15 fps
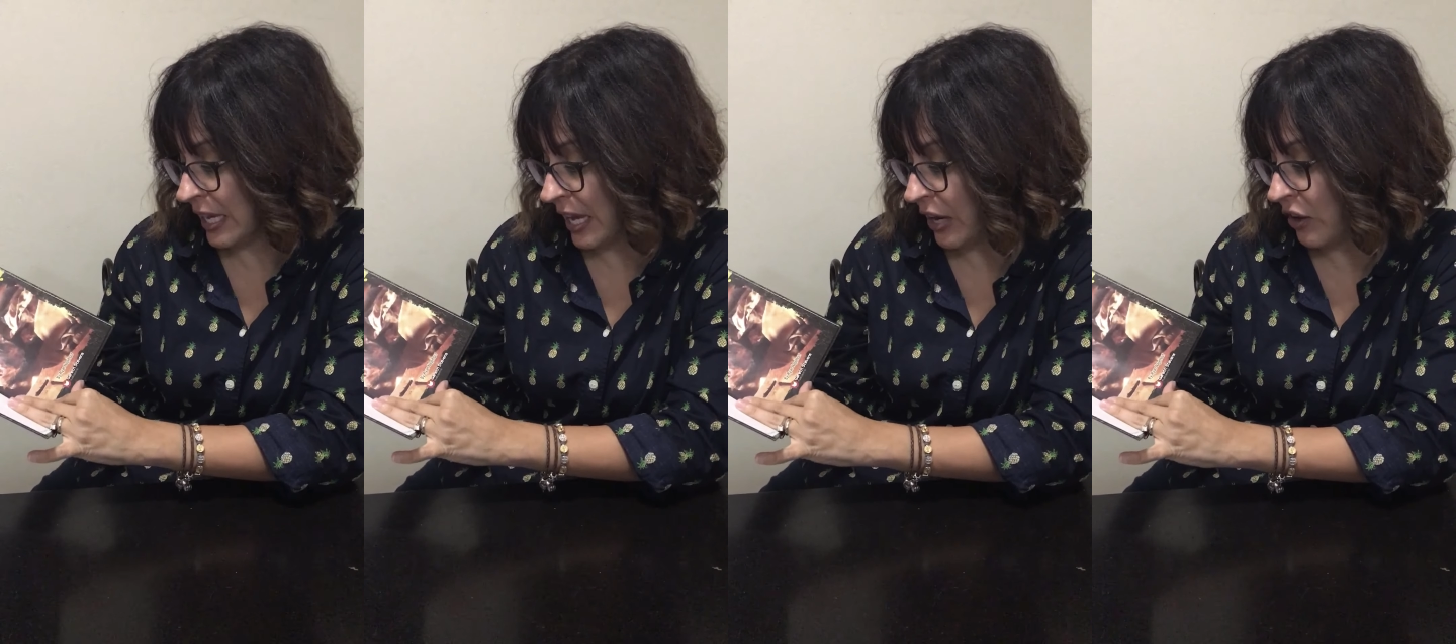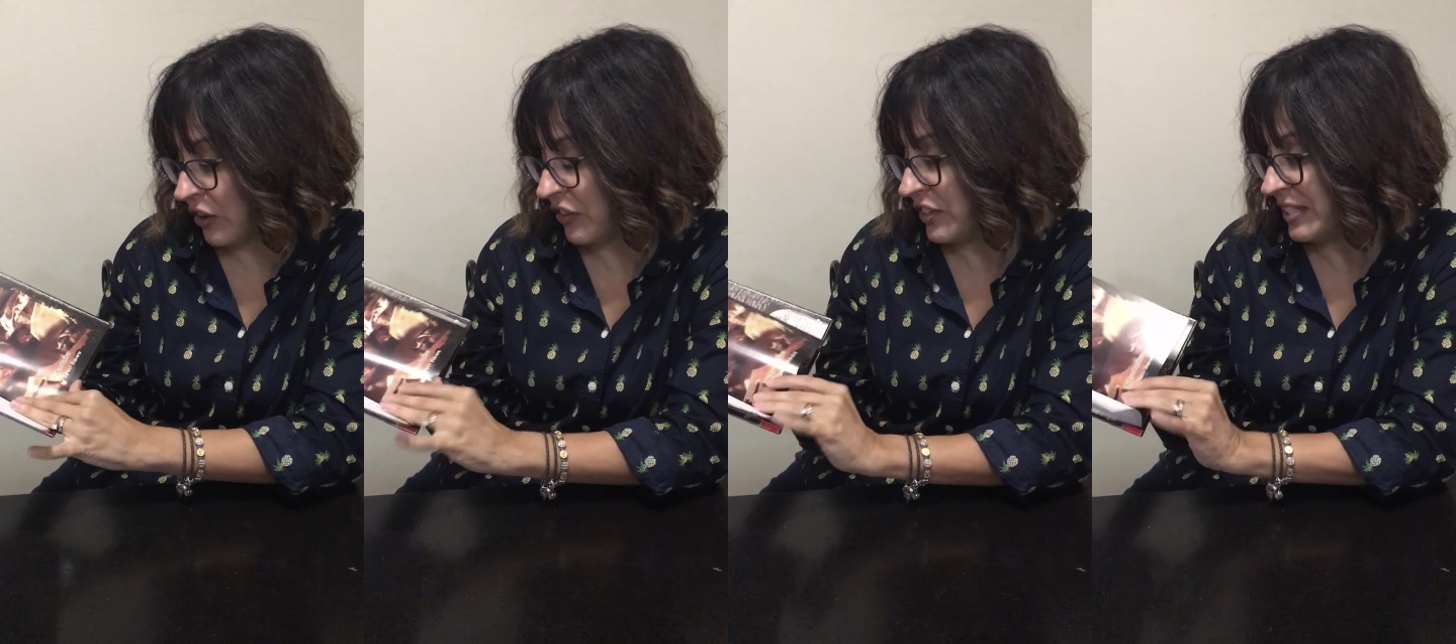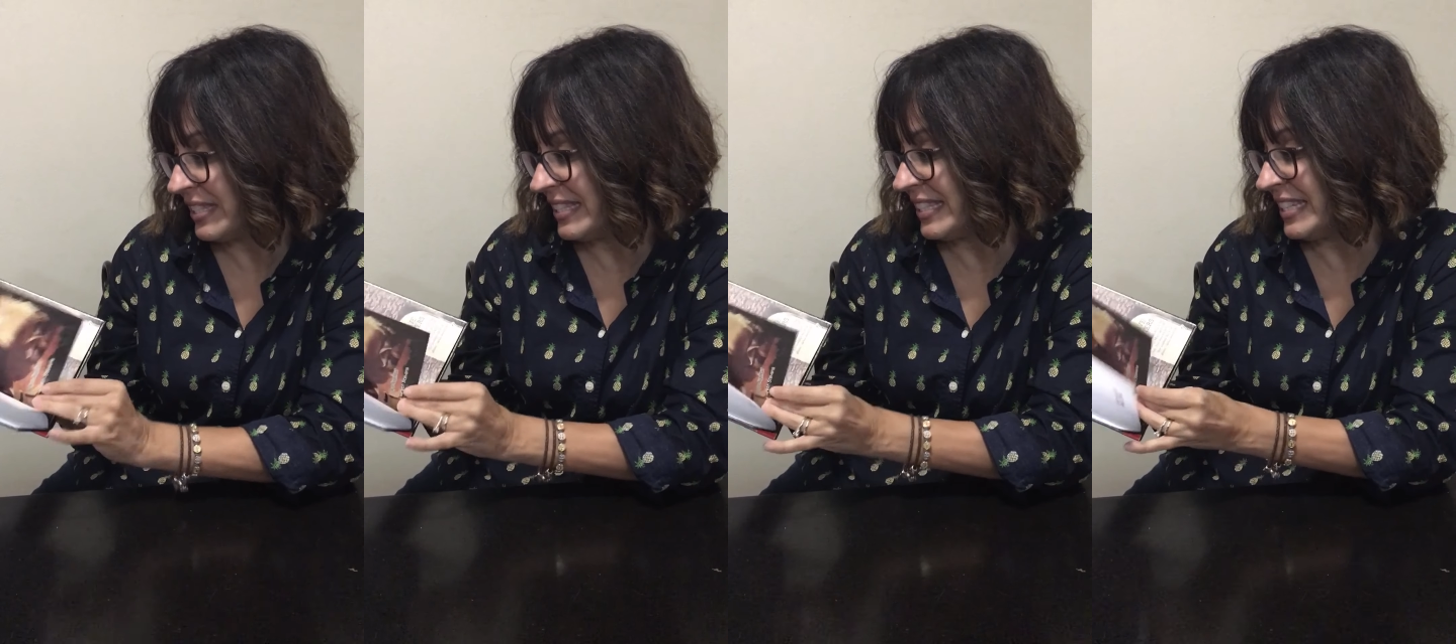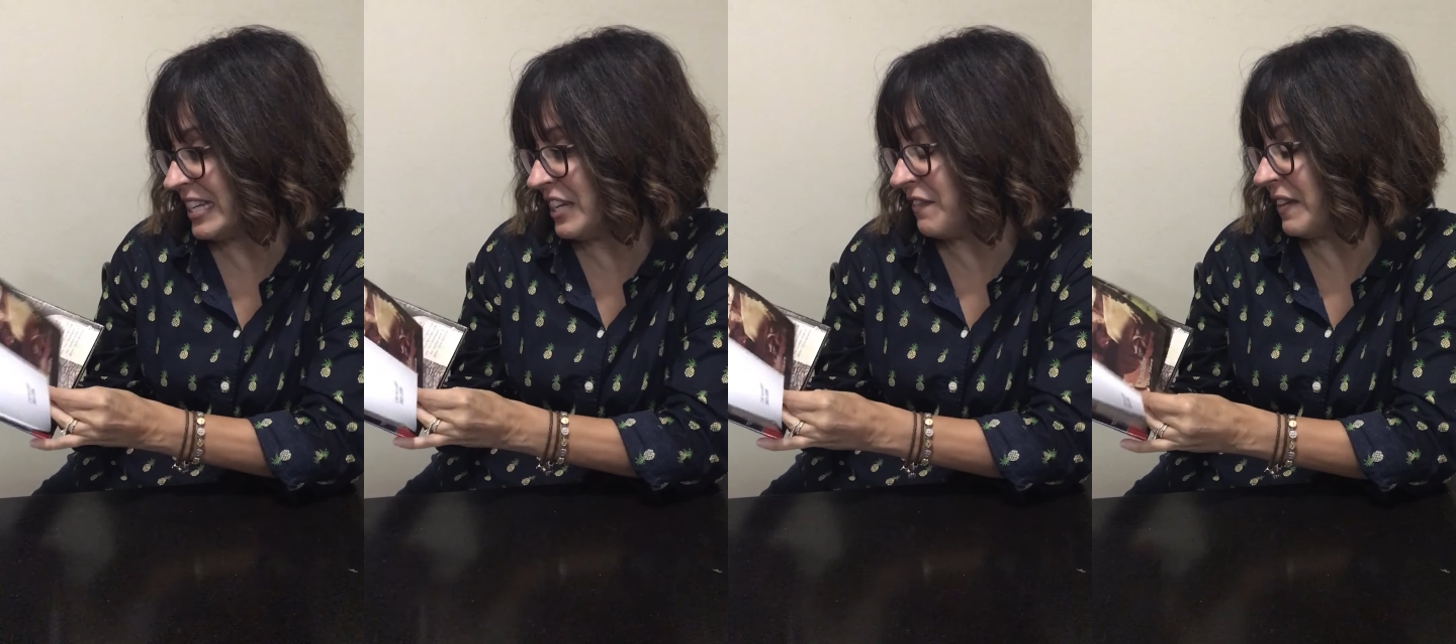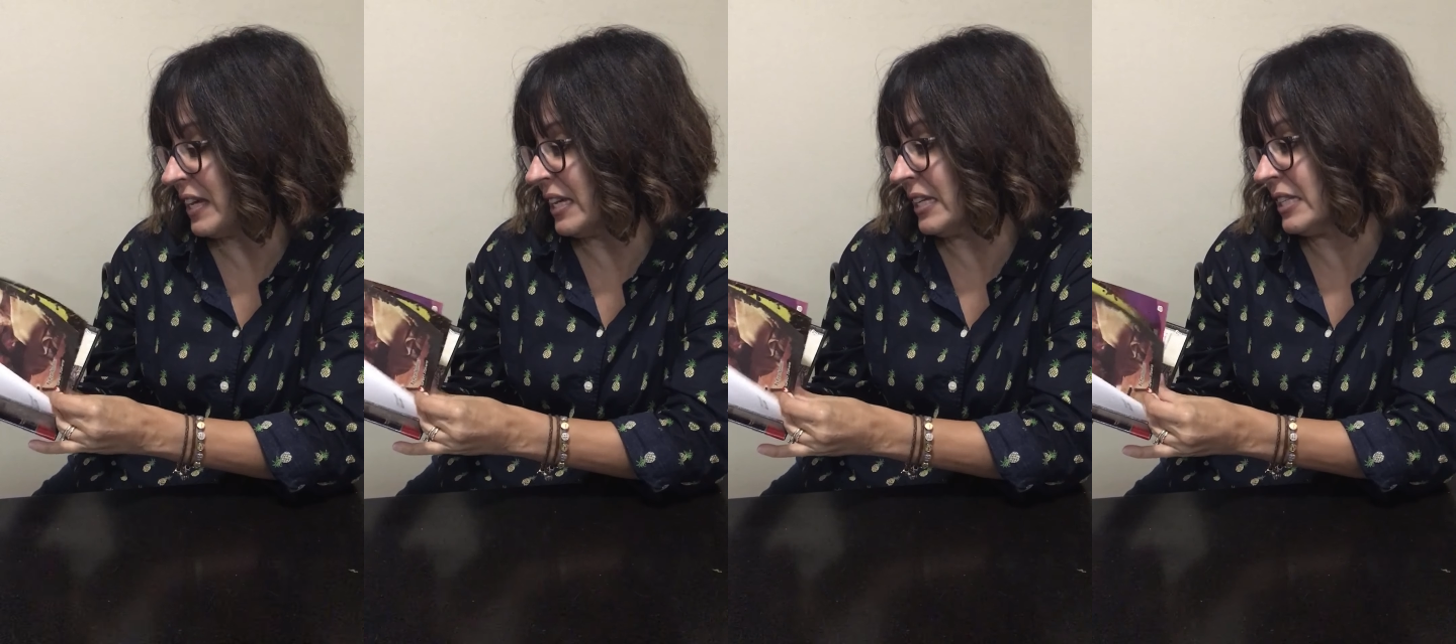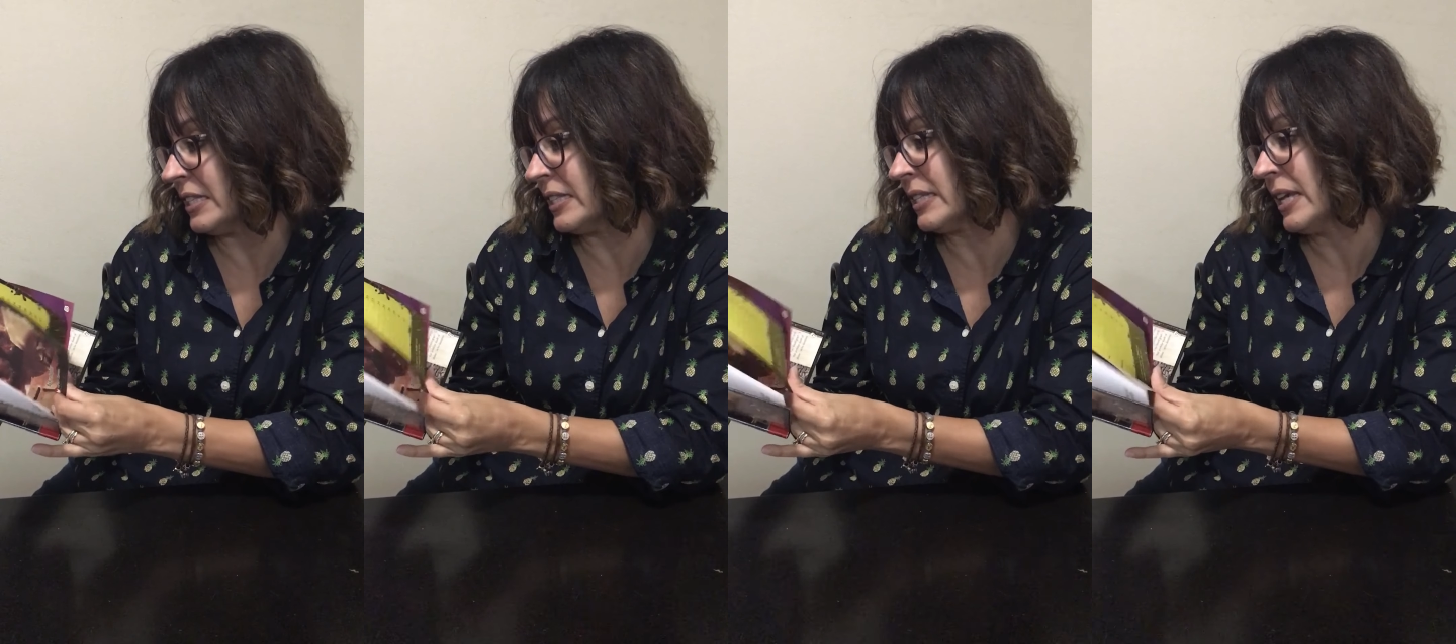Gareth
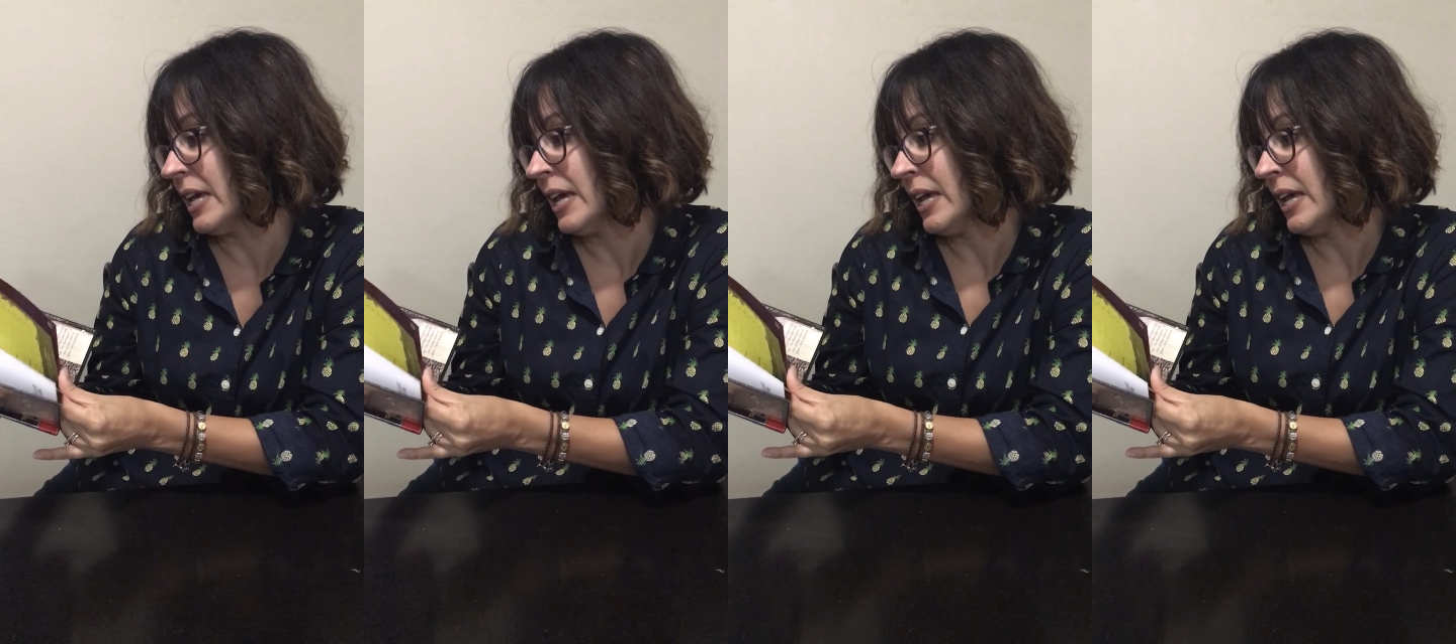Stevens,